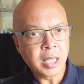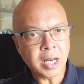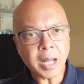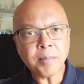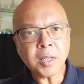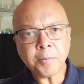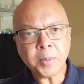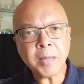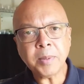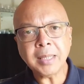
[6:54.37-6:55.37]
The number
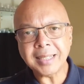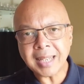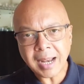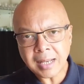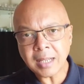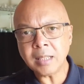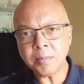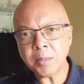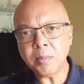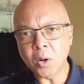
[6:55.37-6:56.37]
of people attending
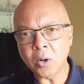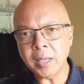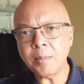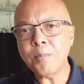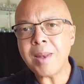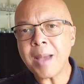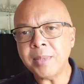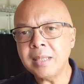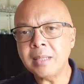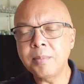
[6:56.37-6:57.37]
the memorial
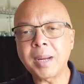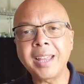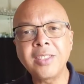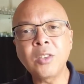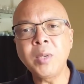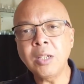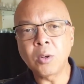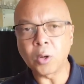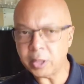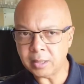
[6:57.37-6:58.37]
plummeted by three
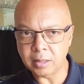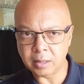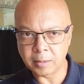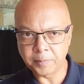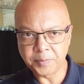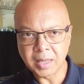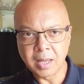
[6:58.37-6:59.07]
quarters.